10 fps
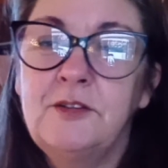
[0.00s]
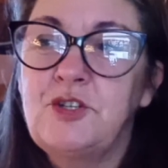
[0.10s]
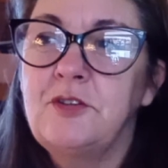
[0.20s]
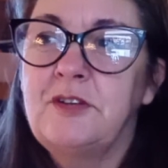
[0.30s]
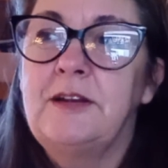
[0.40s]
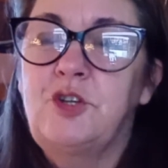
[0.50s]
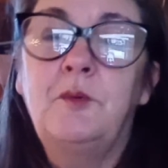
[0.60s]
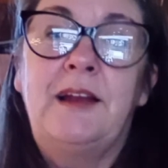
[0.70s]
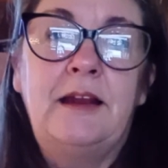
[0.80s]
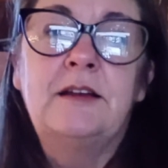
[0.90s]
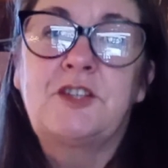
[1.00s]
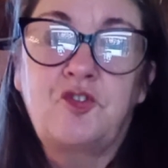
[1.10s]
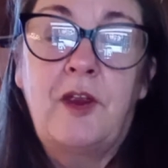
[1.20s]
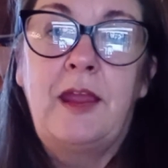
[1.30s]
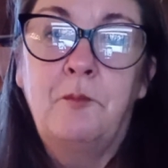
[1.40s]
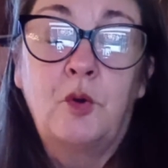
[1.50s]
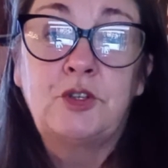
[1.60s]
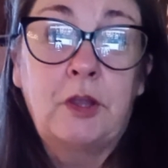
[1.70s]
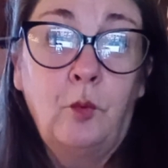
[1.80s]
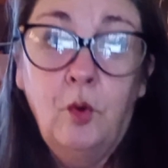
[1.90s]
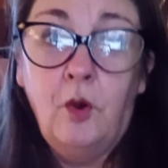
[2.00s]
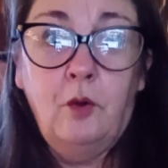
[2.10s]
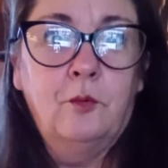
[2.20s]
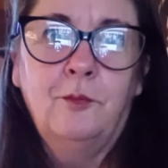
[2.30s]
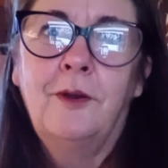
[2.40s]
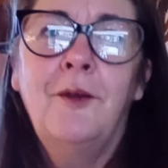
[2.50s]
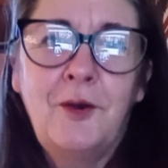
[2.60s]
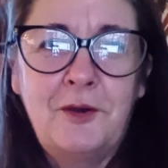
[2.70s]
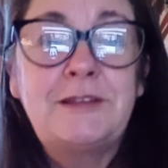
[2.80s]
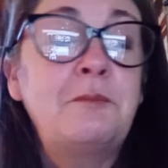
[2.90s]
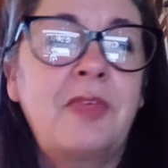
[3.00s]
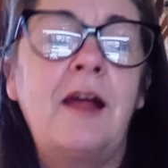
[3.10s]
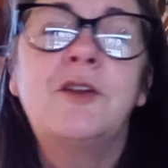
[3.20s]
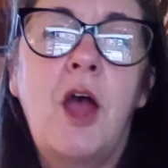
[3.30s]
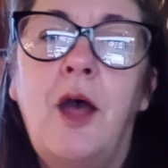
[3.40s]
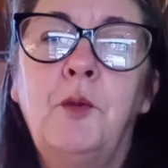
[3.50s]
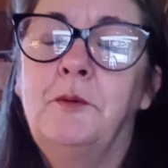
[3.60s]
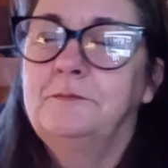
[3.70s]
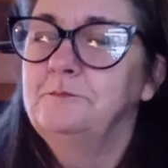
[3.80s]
to do a little scream or to go, woo, or something. No,